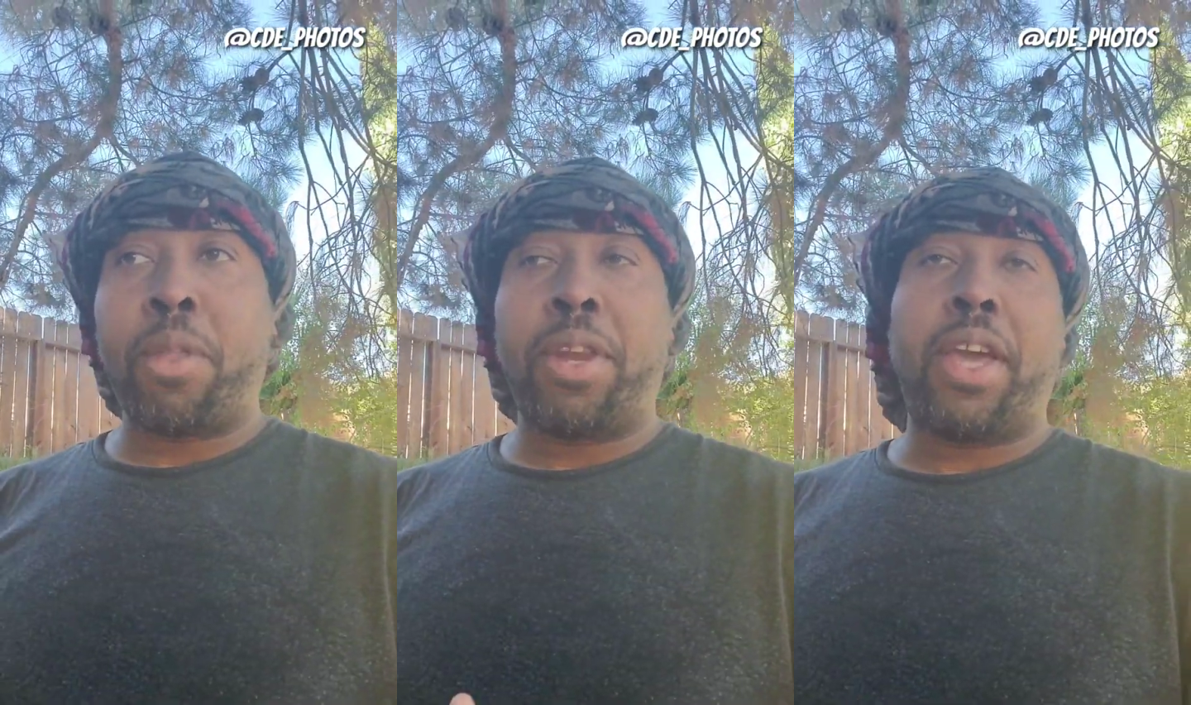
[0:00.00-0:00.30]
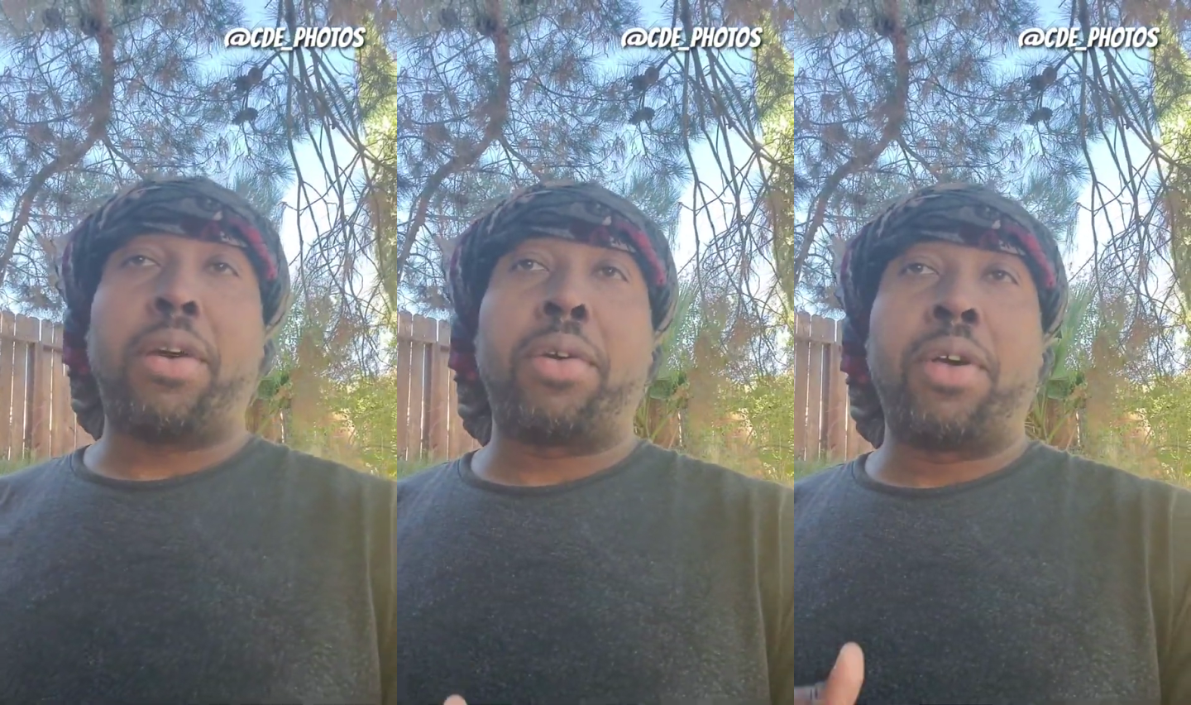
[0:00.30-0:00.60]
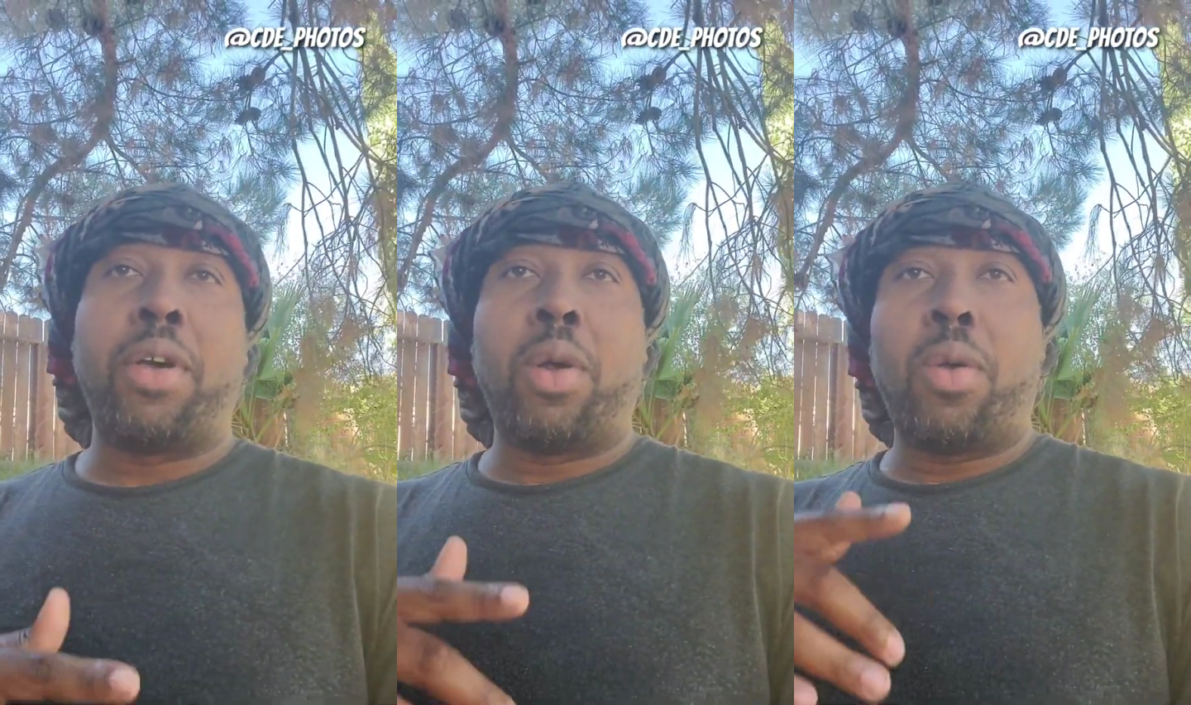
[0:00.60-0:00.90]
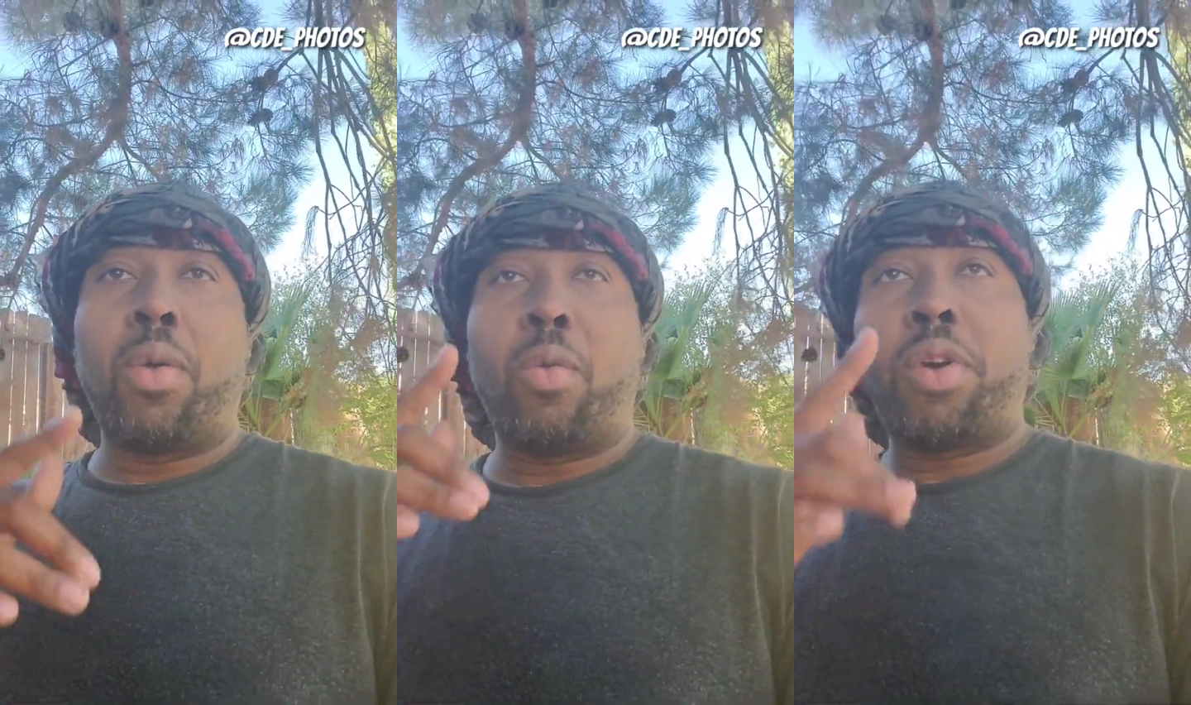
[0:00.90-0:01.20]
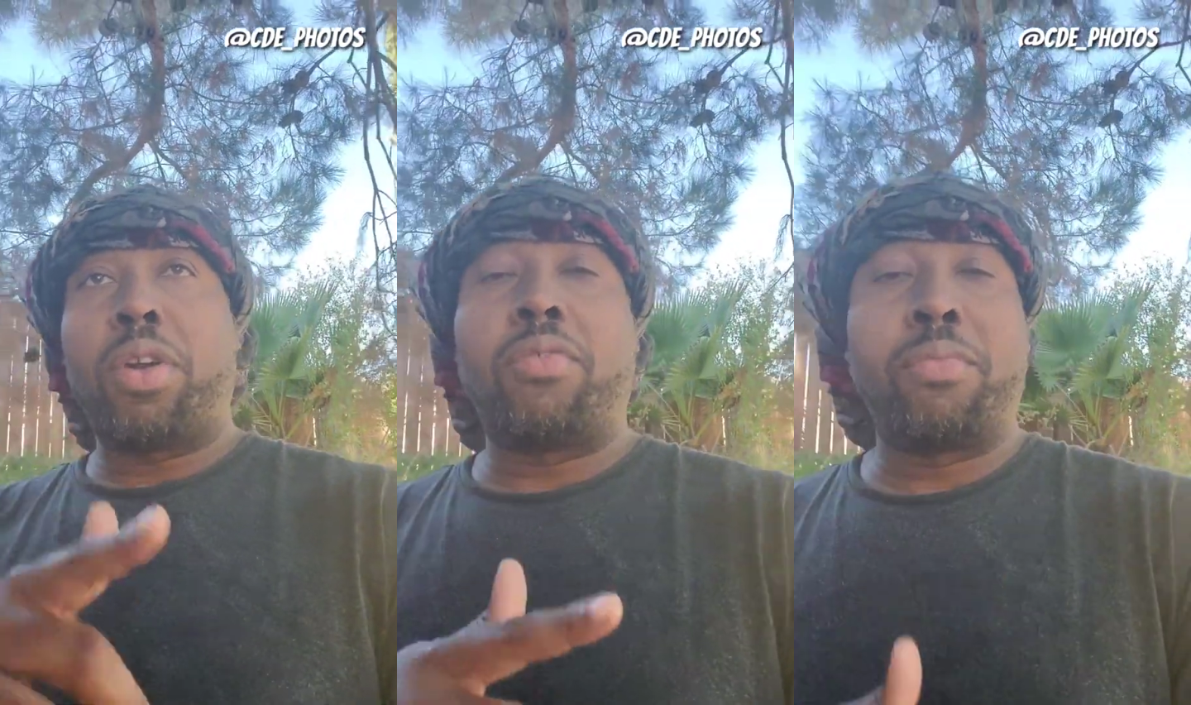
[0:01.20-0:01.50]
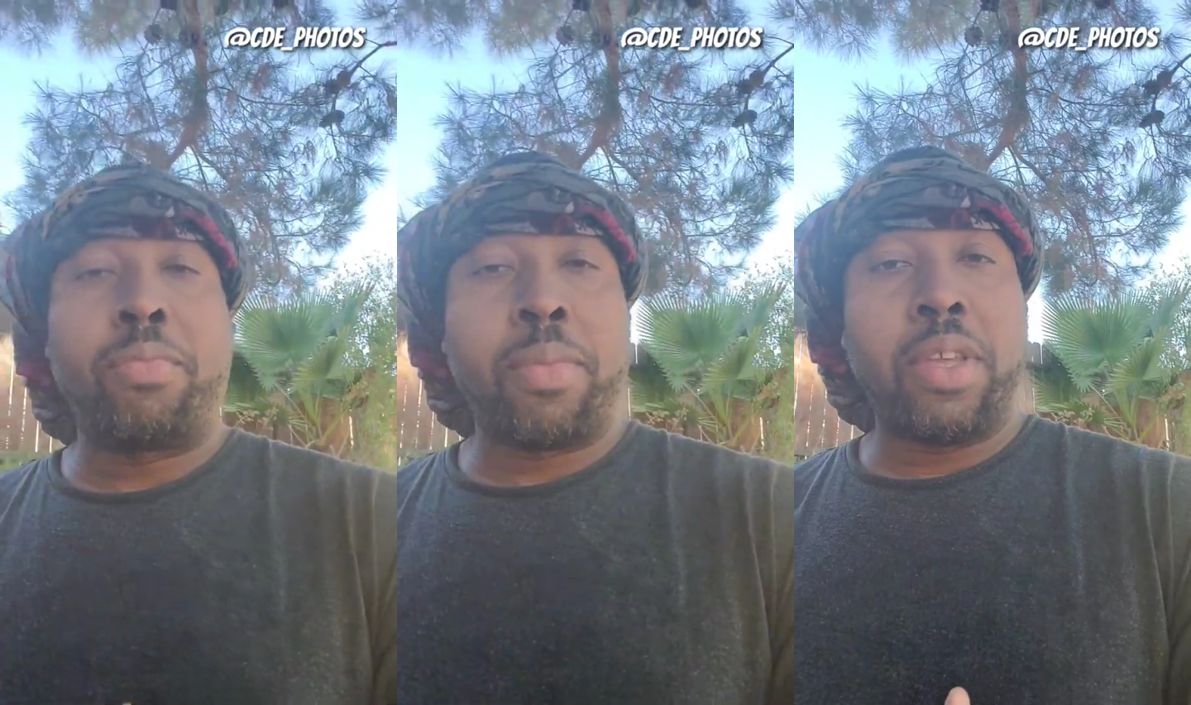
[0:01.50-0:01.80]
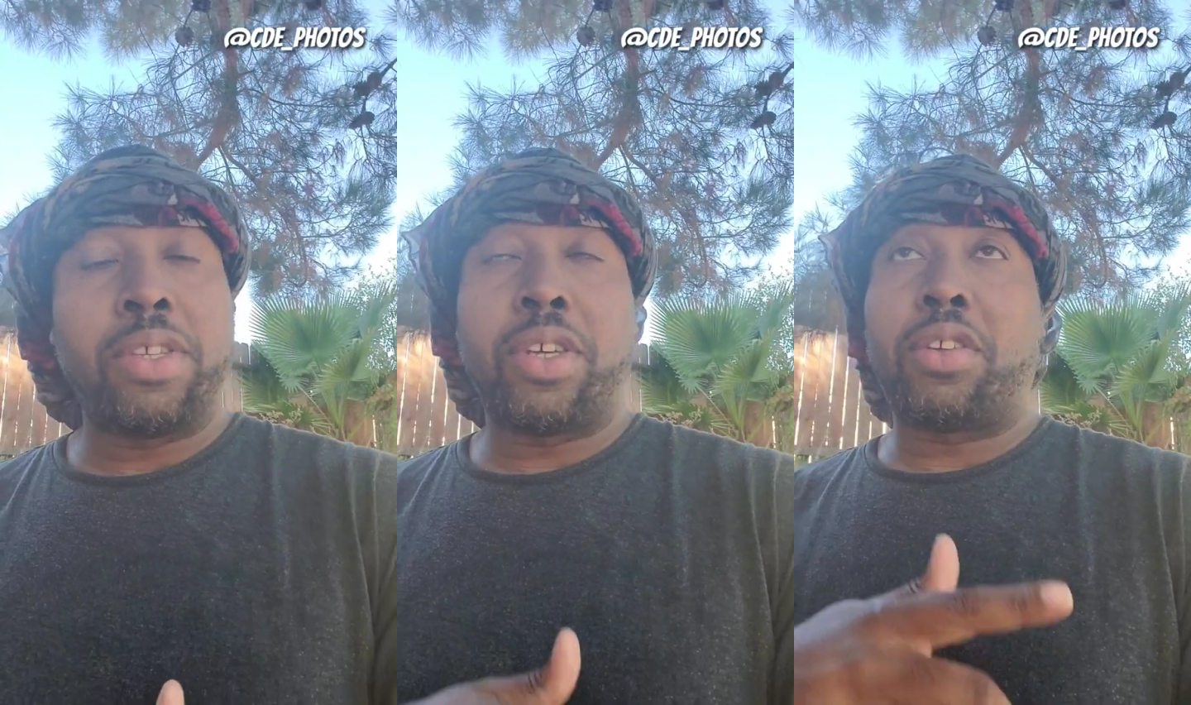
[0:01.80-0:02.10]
Now, one of them is to